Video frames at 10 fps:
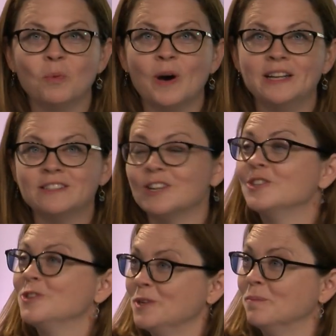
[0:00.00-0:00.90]
One is our
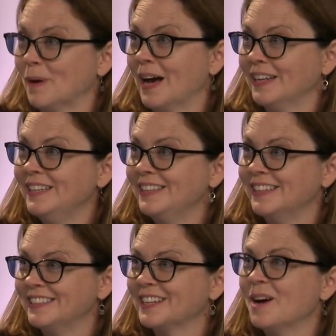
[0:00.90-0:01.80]
student body,
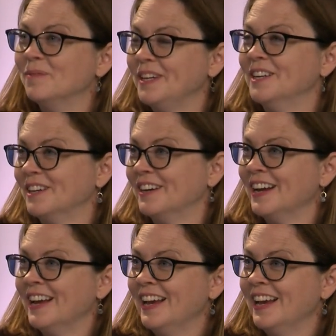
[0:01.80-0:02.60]
that to come here